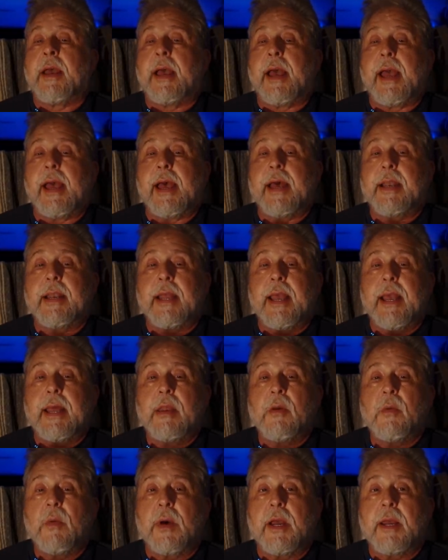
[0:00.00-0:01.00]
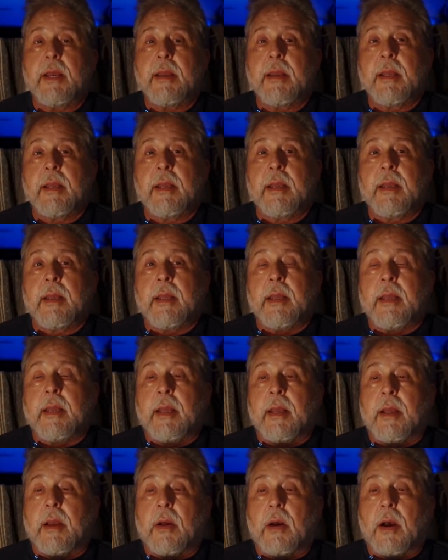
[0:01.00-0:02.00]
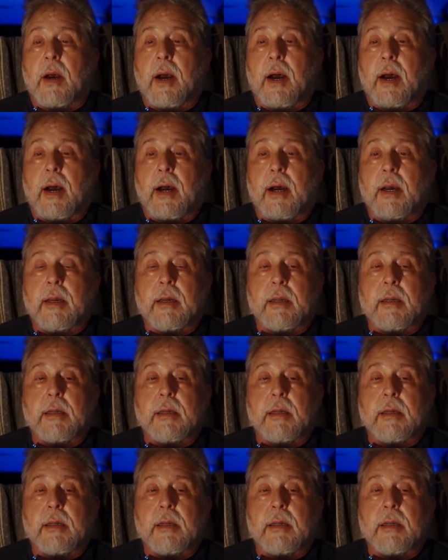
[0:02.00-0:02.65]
And anyway, uh,